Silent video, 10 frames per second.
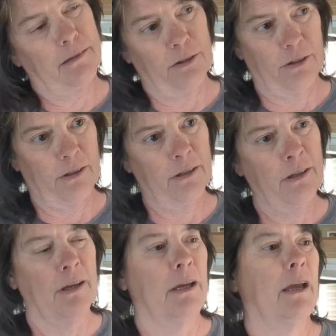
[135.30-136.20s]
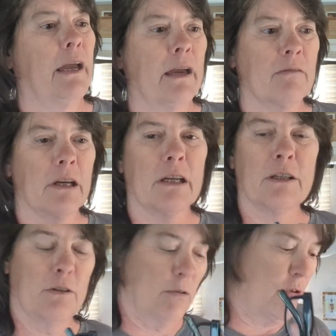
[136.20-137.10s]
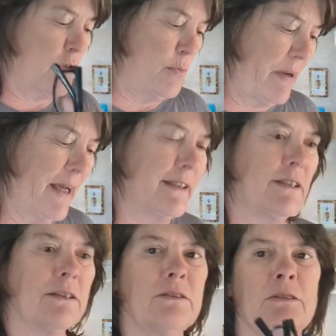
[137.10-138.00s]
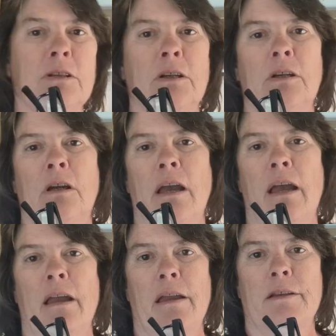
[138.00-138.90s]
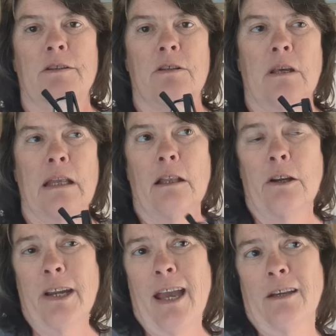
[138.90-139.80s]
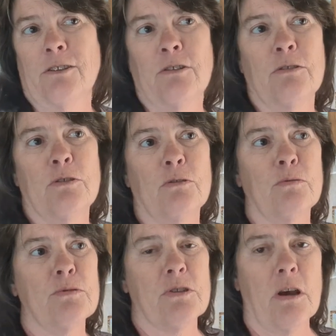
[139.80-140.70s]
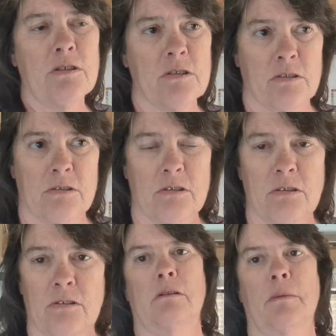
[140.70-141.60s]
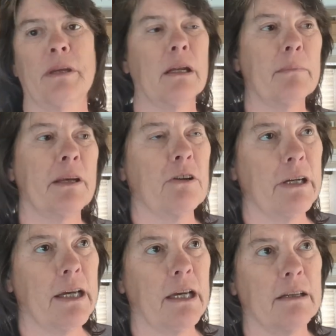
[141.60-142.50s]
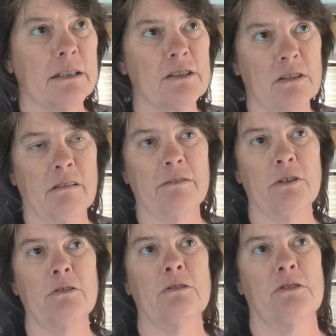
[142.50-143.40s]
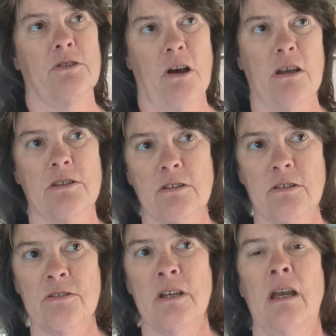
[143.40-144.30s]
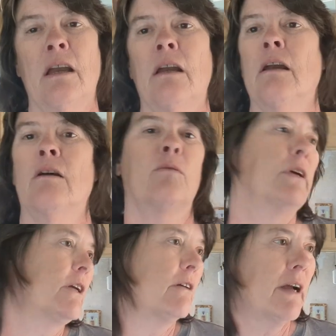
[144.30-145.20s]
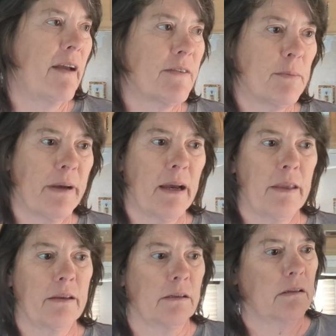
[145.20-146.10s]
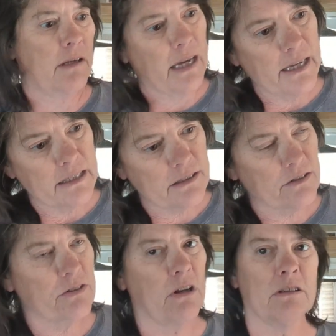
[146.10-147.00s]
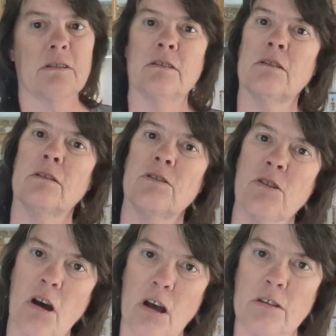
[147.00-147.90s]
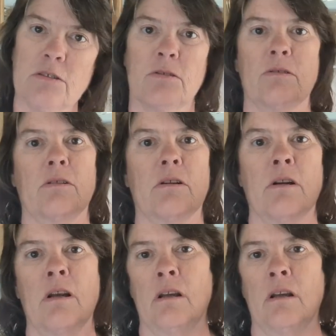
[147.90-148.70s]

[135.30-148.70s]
good. And we're going to use spices and learn how to do sauces. I'm going to be creating several sauces where you don't have to buy the cans of sauces, sauce or,